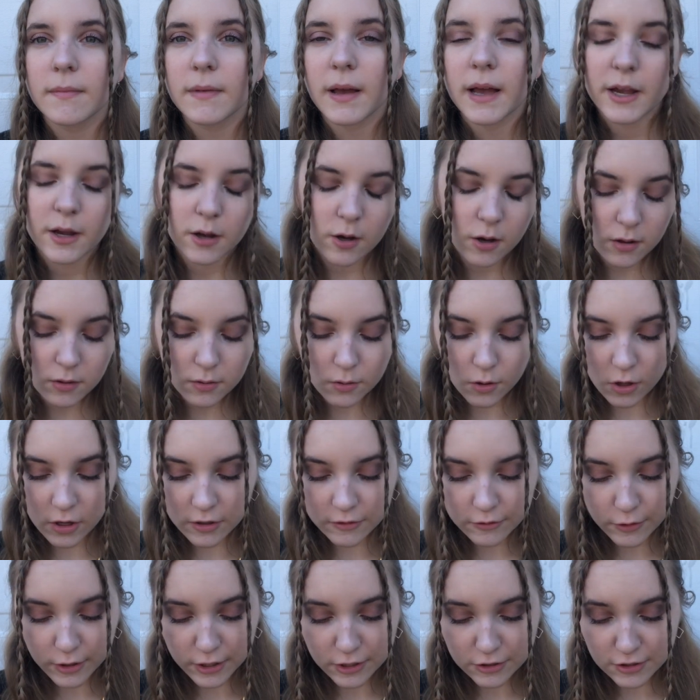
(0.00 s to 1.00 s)
I got a lot
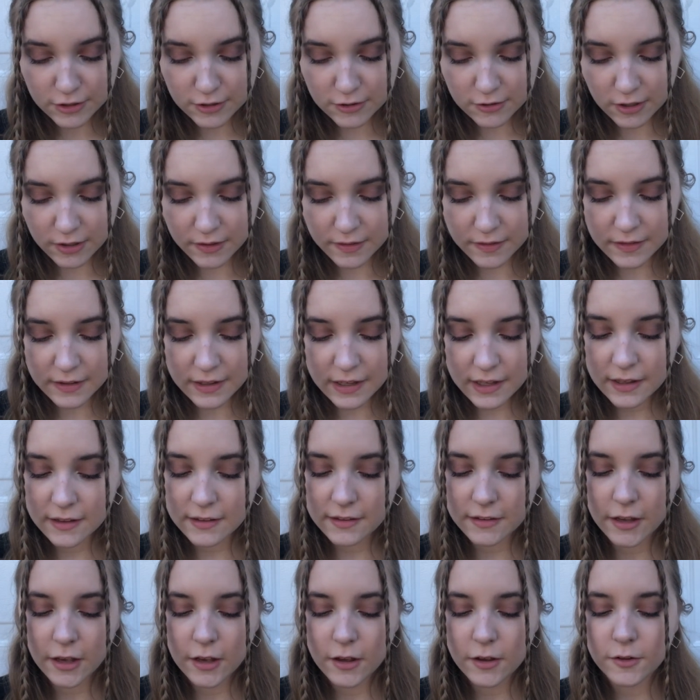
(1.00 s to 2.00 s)
of questions on
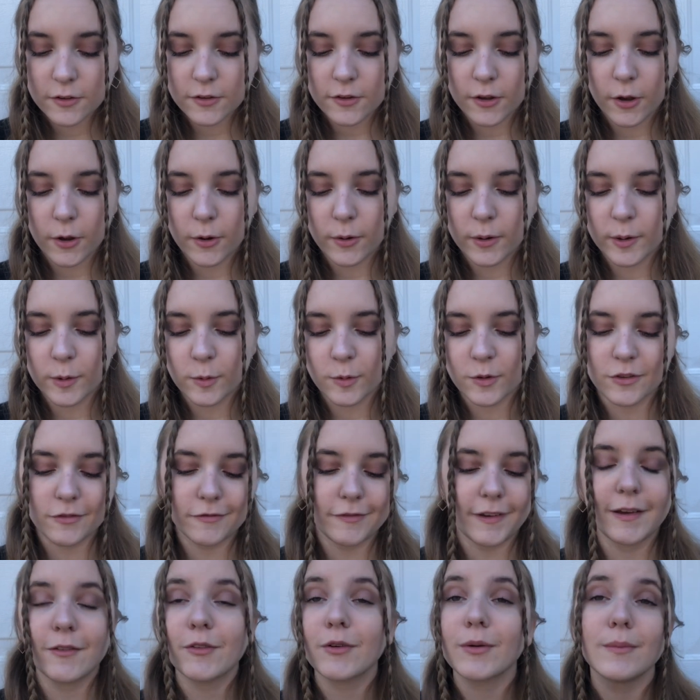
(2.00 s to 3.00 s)
this, so it was
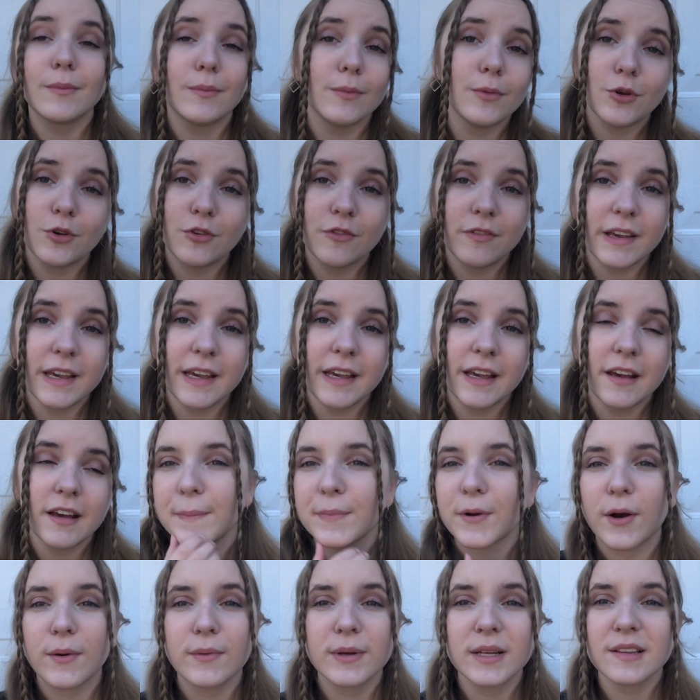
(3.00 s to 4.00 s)
favorite movie.
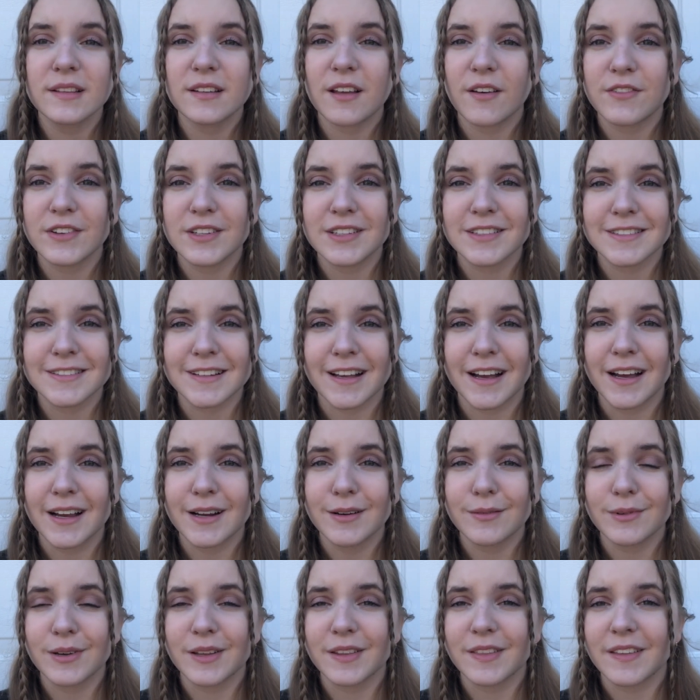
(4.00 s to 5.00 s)
Probably Love and
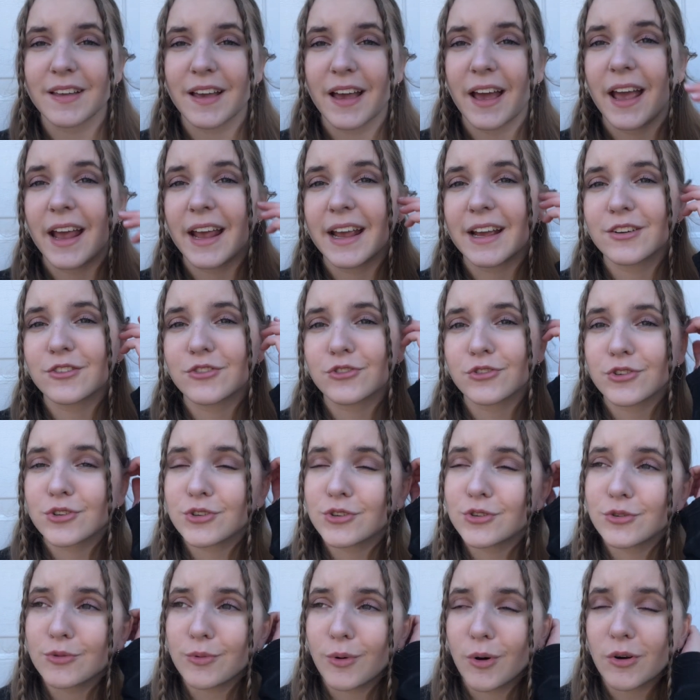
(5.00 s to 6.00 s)
Design with
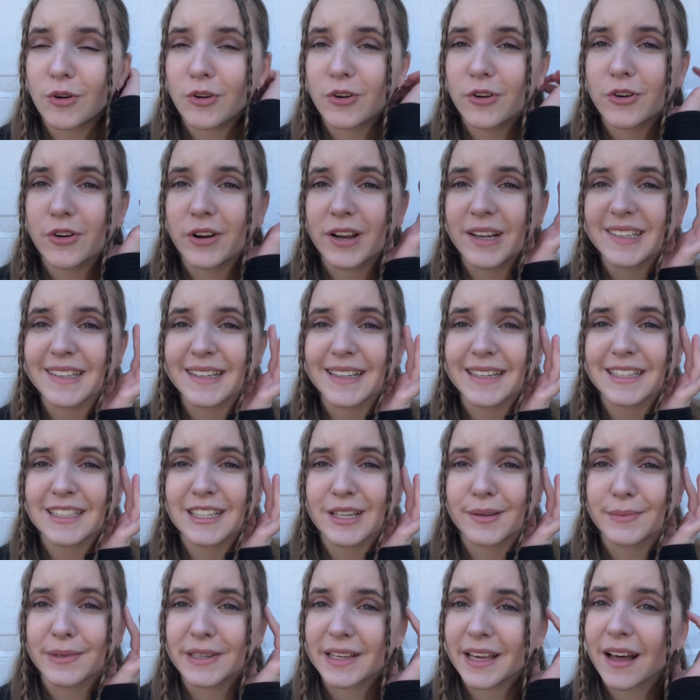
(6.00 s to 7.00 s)
Andrew Walker and
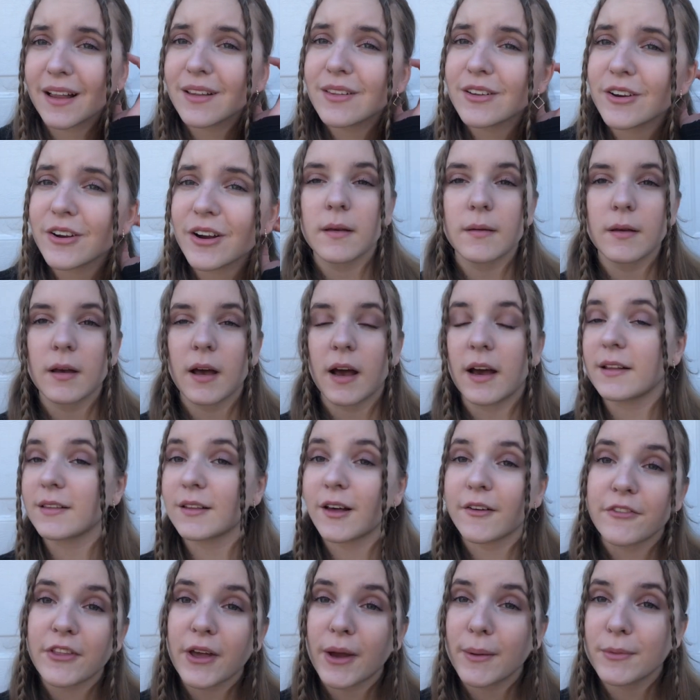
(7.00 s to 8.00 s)
Danica McKellar. I
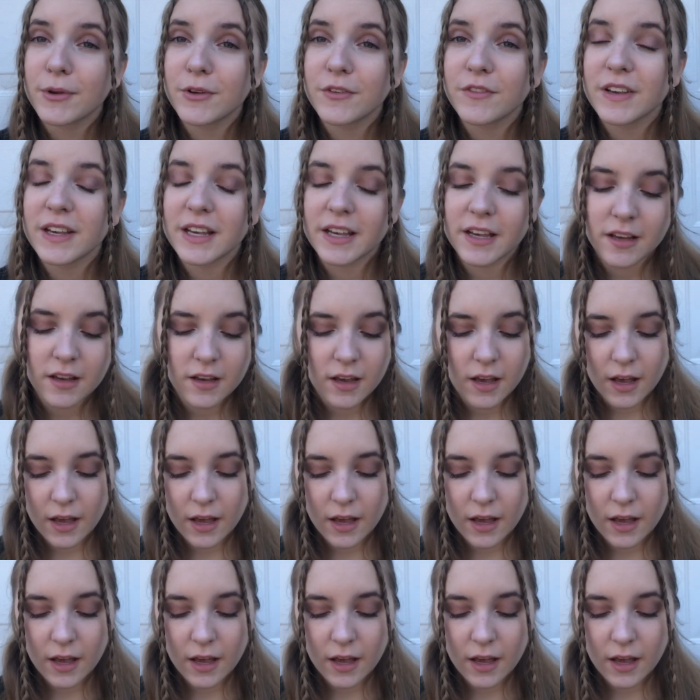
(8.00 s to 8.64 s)
love that movie.